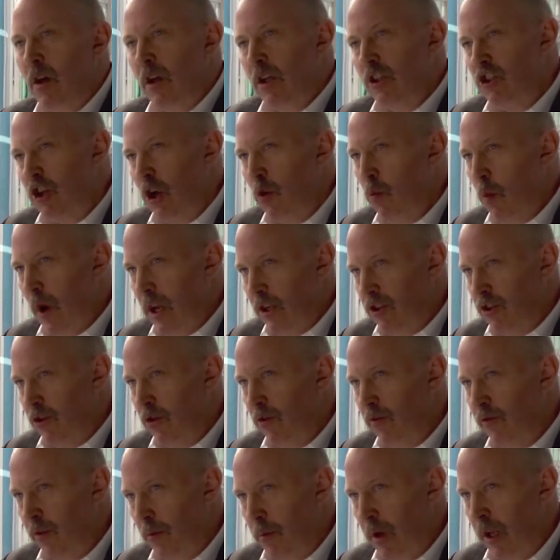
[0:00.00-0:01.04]
So where to
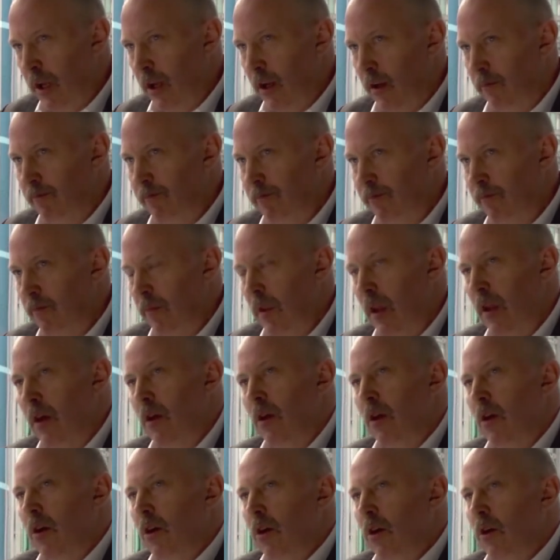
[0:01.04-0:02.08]
from here?
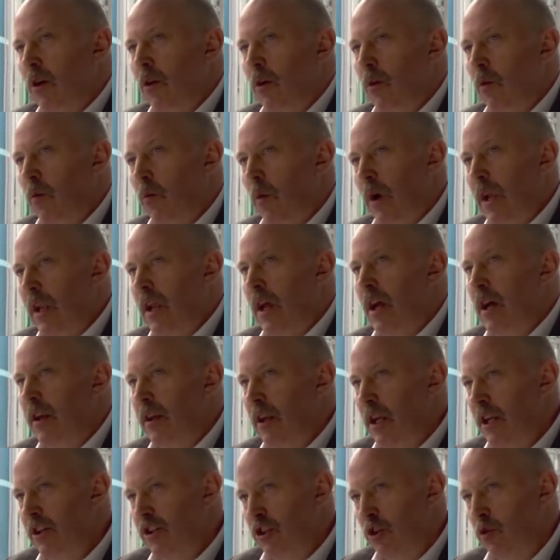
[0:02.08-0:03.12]
We now
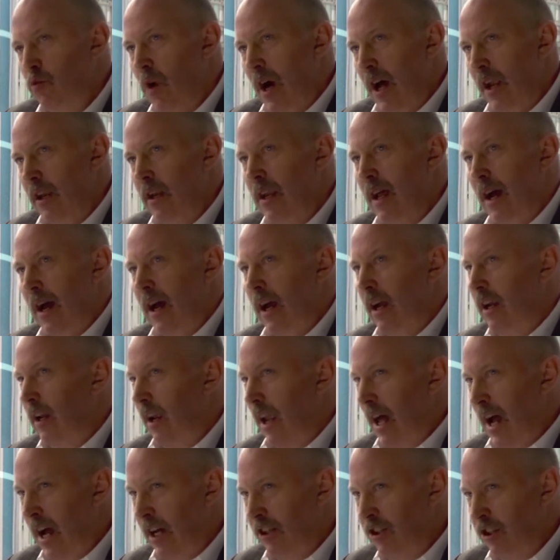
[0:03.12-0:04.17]
need to run a
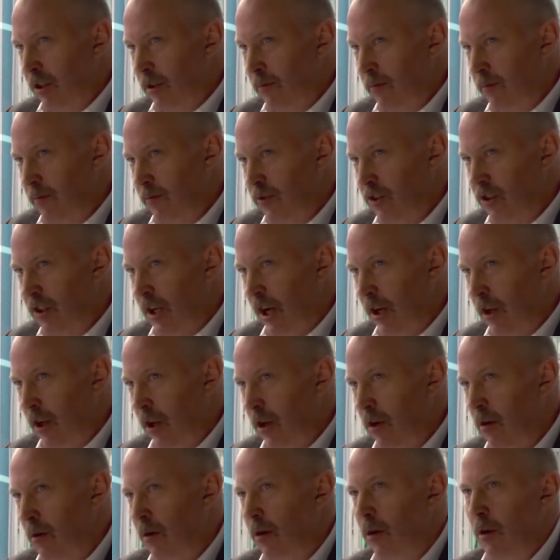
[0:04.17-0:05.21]
larger study